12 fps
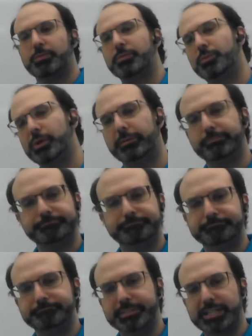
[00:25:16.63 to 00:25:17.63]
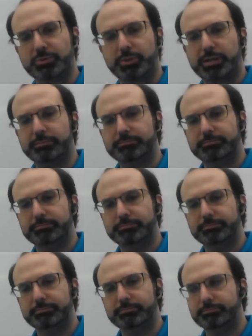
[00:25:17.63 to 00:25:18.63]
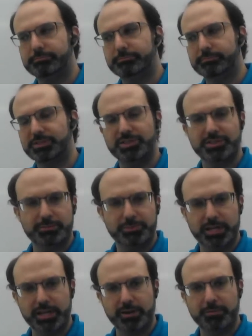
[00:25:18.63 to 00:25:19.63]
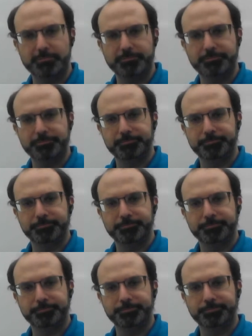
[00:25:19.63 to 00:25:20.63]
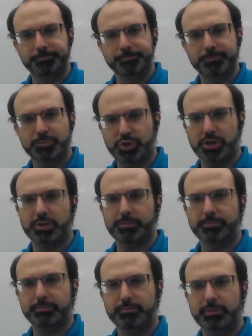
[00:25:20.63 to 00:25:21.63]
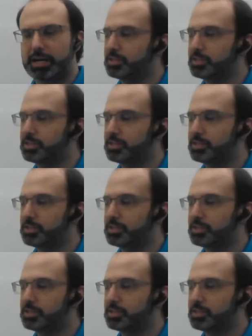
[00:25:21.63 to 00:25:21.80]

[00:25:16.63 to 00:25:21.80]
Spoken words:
Well, guess what? It's the same thing here. Sure, I